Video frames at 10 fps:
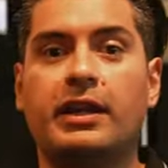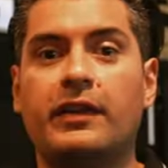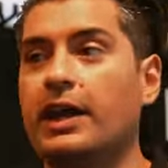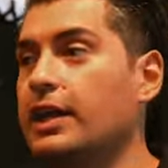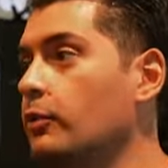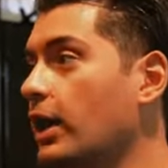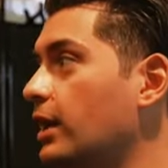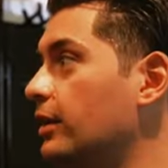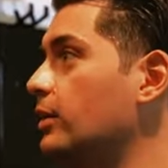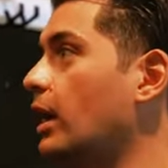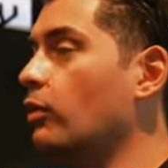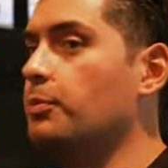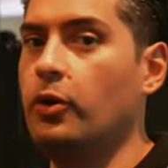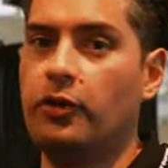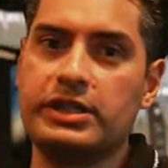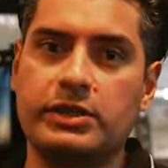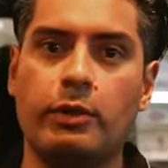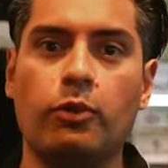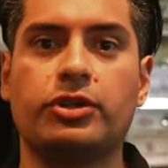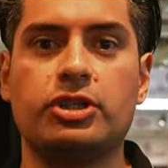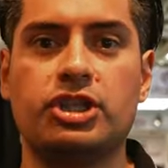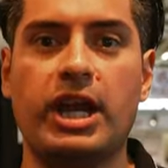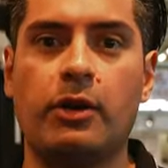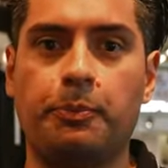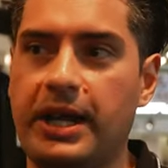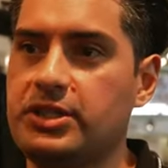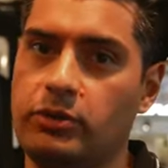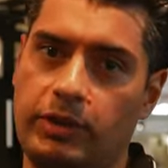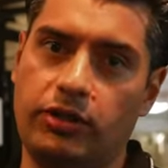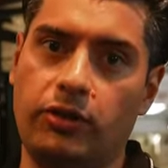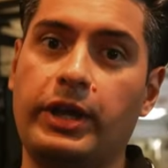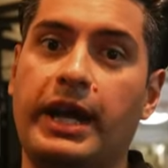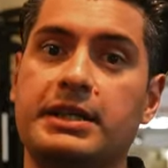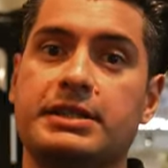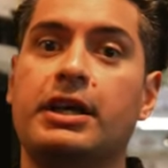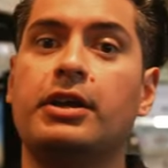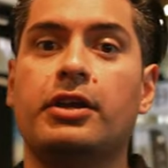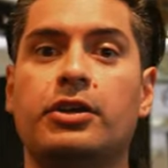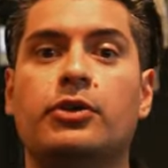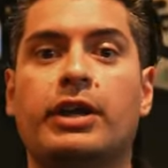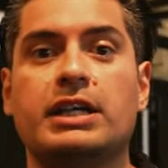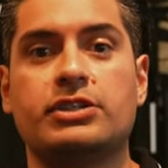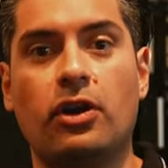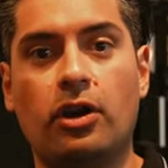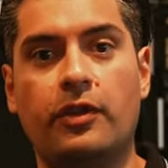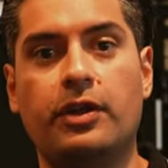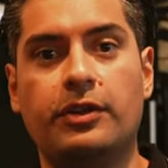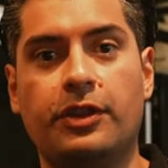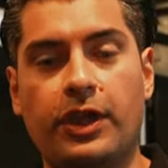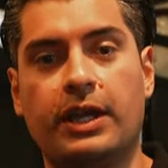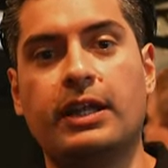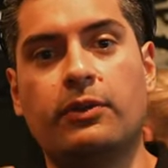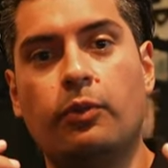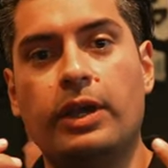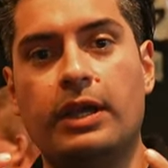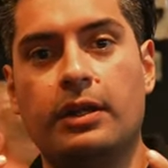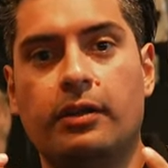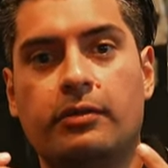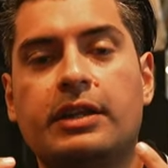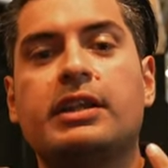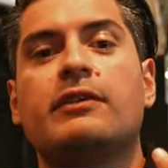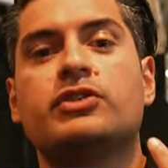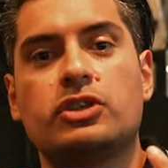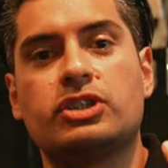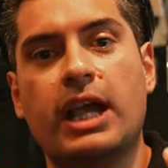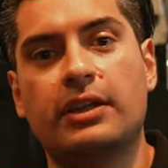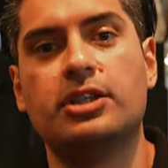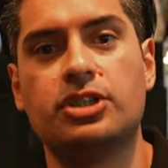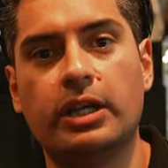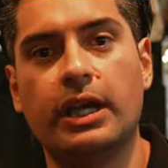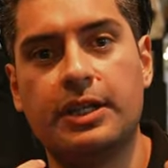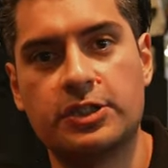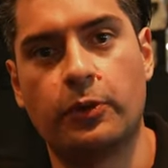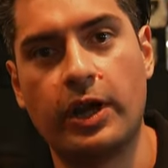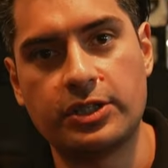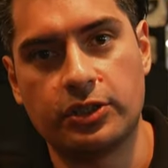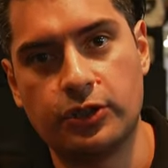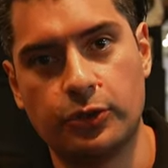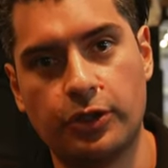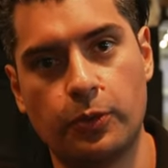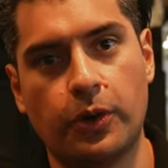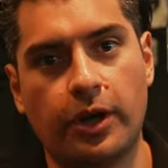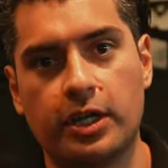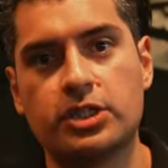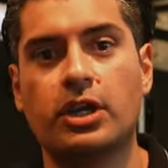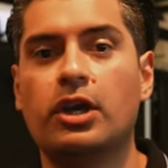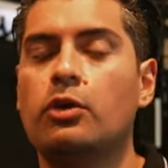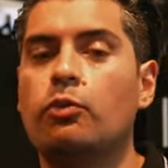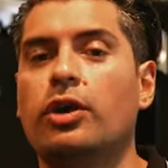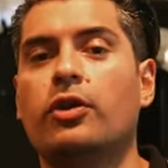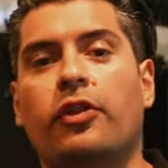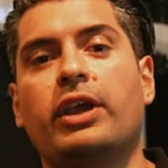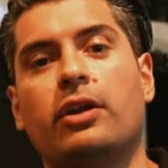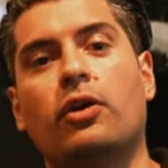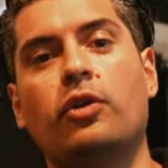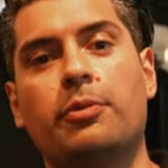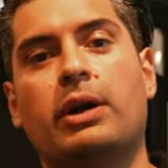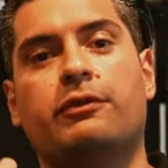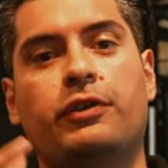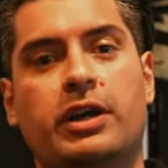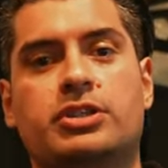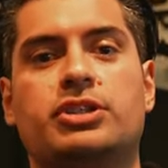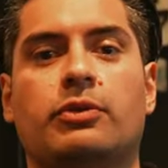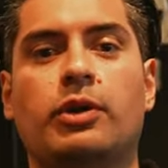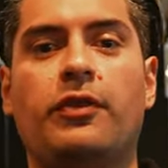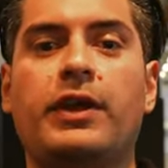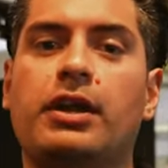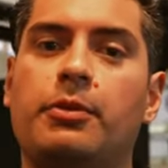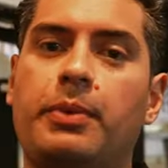The idea behind it, our booth is that we want to share passion with you guys. You guys are the, the thing that we that gives us the energy and inspiration to do the new products. We are not thinking only about function, we are thinking